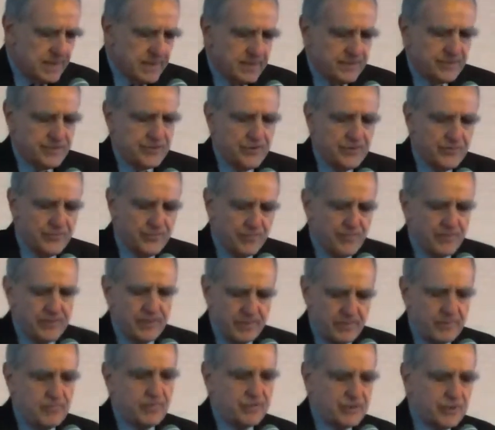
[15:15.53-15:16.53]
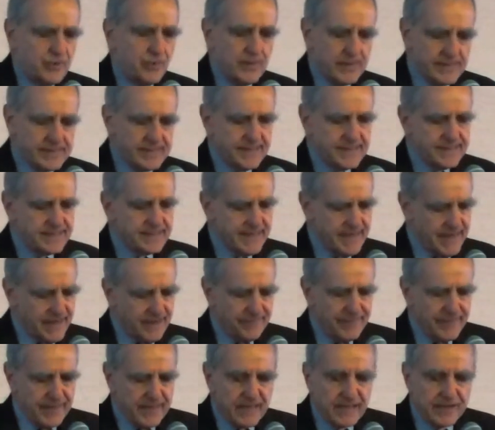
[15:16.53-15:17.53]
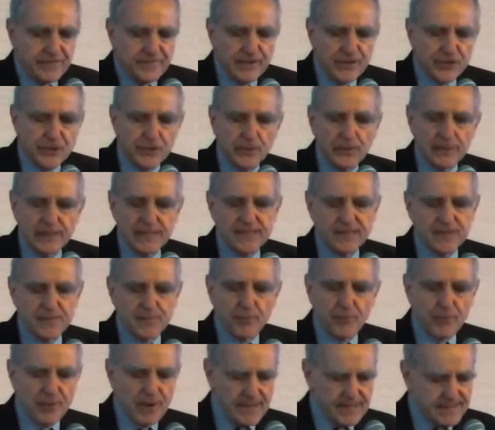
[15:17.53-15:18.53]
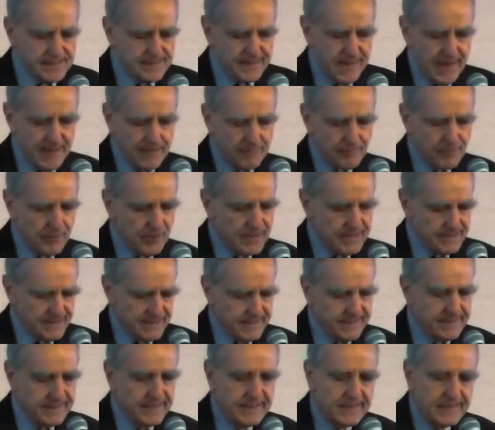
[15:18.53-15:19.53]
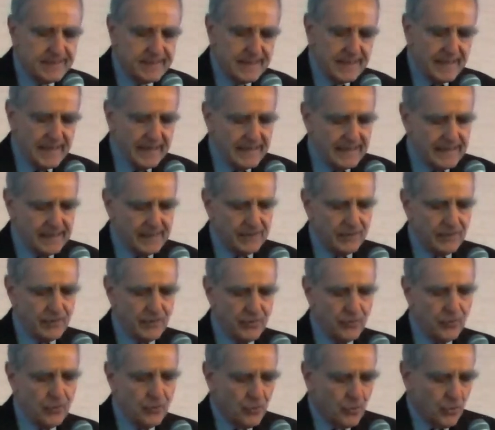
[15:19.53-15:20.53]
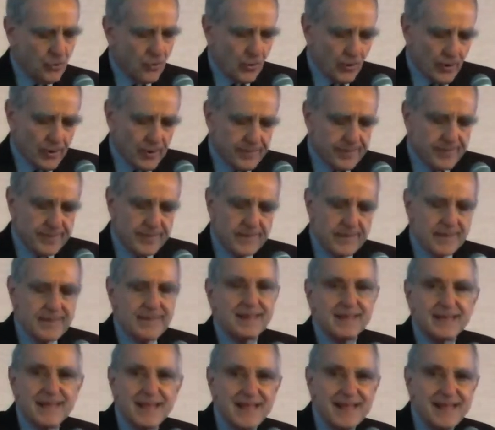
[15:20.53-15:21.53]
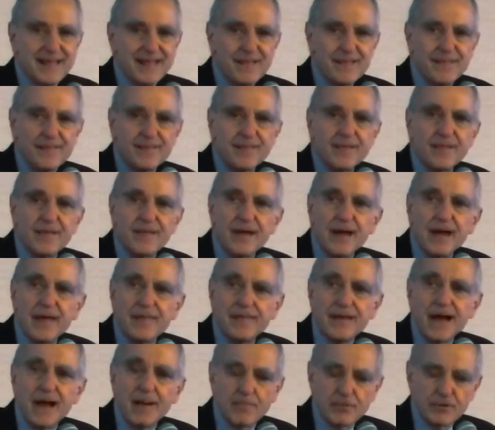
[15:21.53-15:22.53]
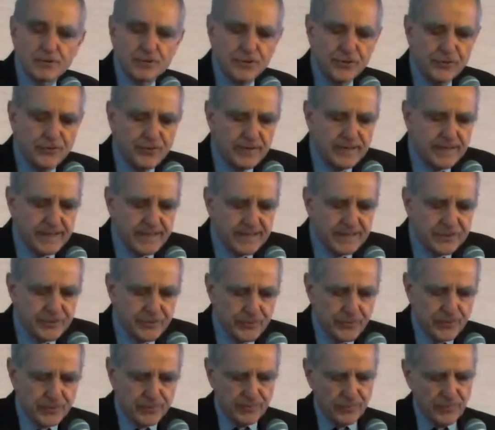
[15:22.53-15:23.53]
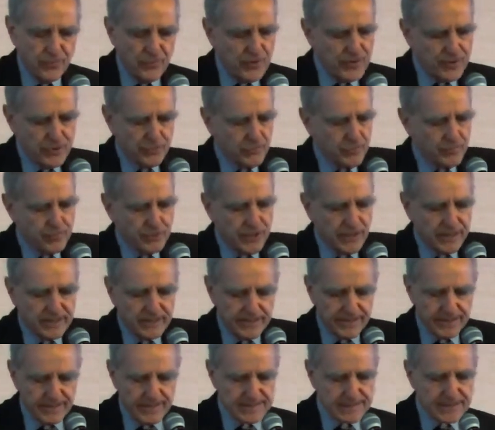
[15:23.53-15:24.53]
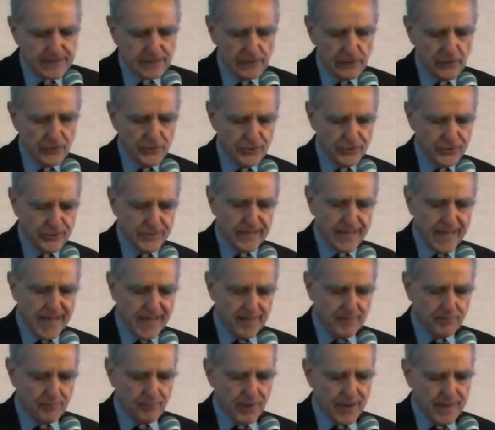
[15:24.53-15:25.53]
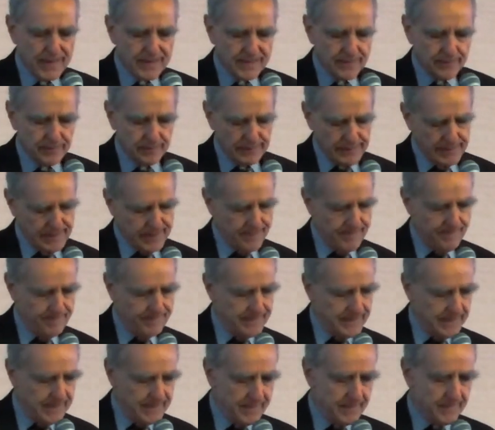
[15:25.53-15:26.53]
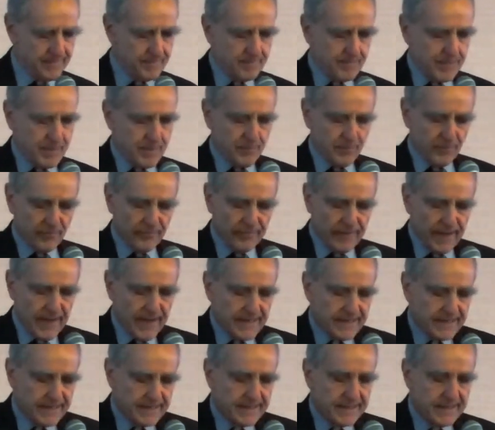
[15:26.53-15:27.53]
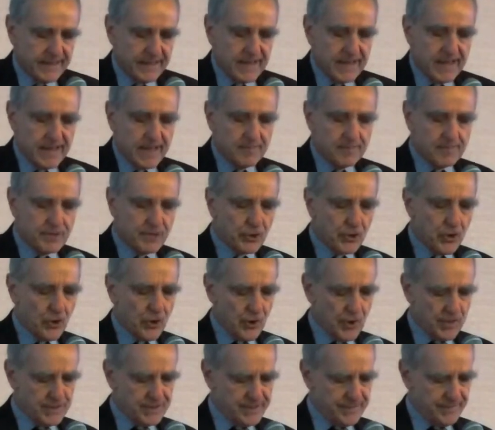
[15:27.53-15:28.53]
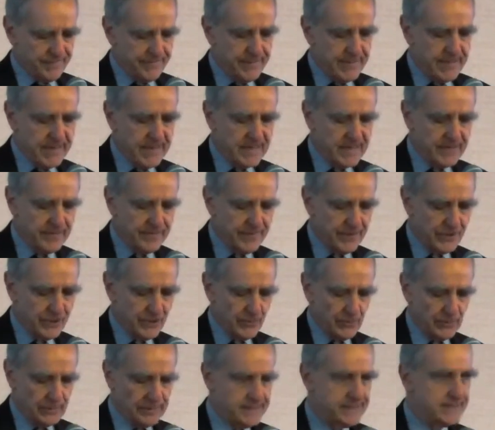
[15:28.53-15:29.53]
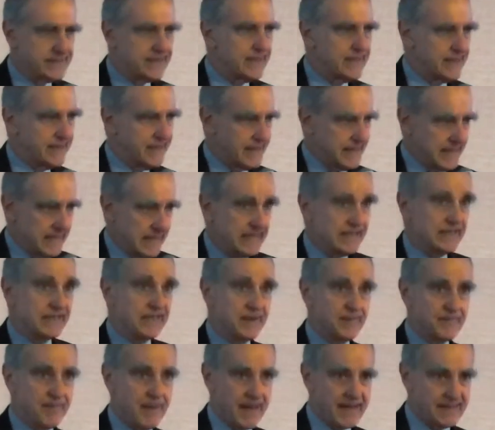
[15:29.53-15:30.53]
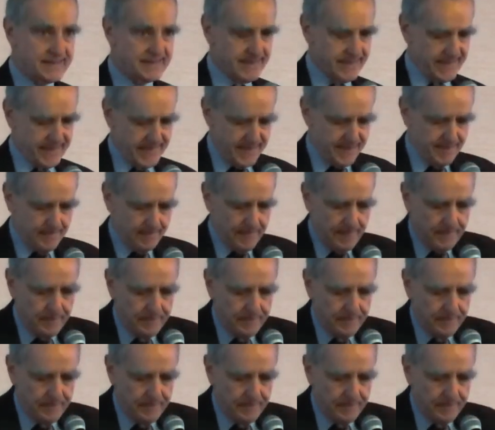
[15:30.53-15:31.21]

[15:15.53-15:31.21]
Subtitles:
So what does this say? If the individual is not present, or the opportunity to agree to object to disclosure can't practically be provided because of the individual's incapacity.